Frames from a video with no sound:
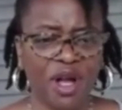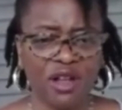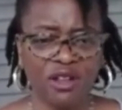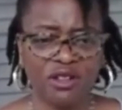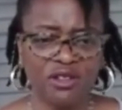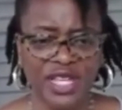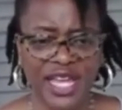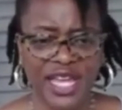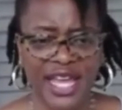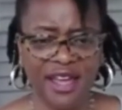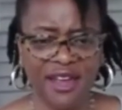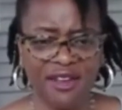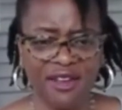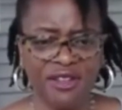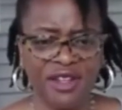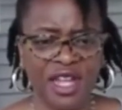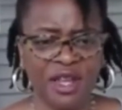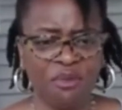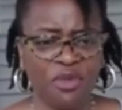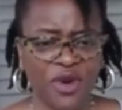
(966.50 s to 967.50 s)
down and
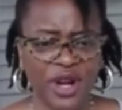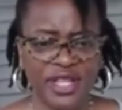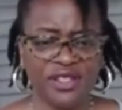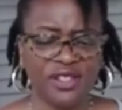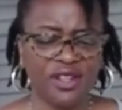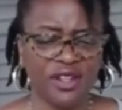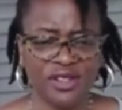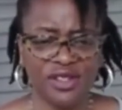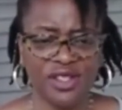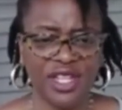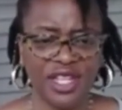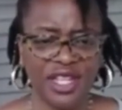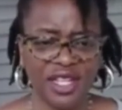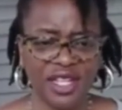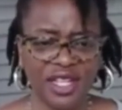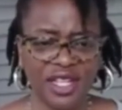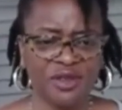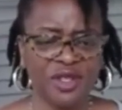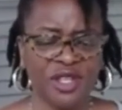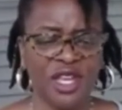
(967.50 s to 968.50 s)
brace
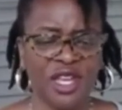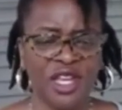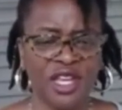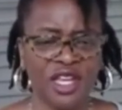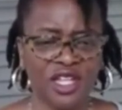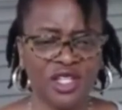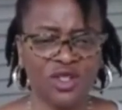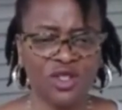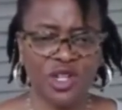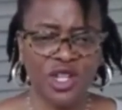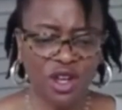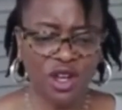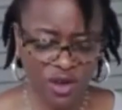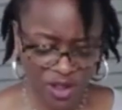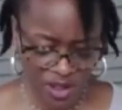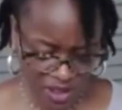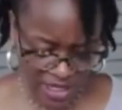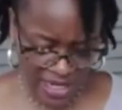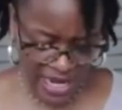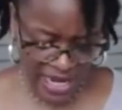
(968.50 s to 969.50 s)
ourselves because we know it's going
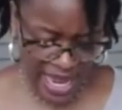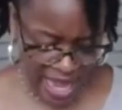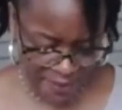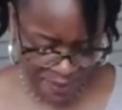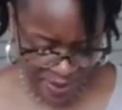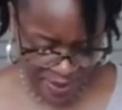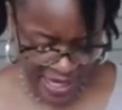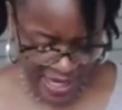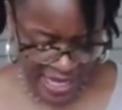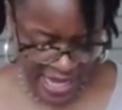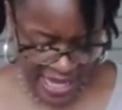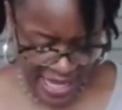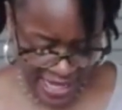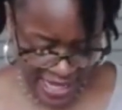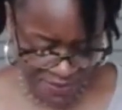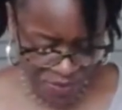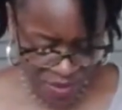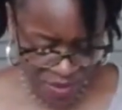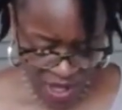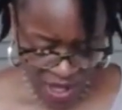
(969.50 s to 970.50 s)
to happen again
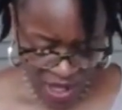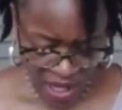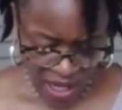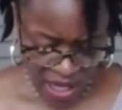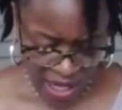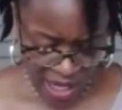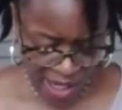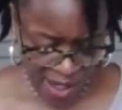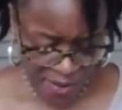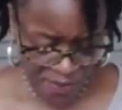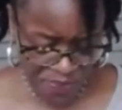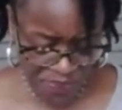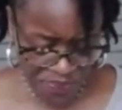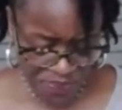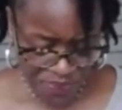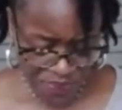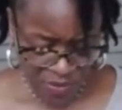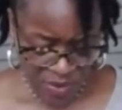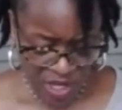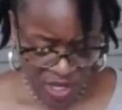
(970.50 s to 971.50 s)
um,
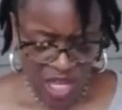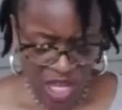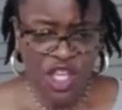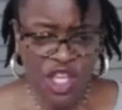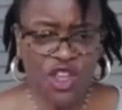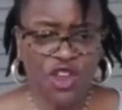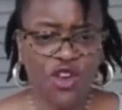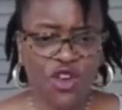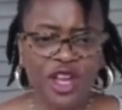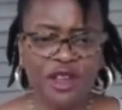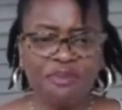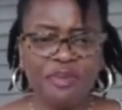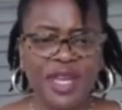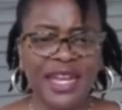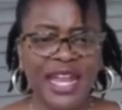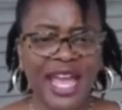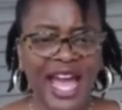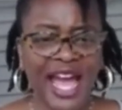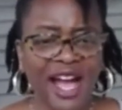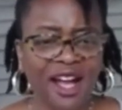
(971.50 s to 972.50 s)
you have been
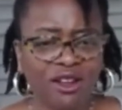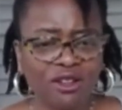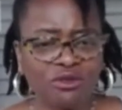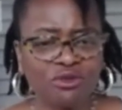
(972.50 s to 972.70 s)
out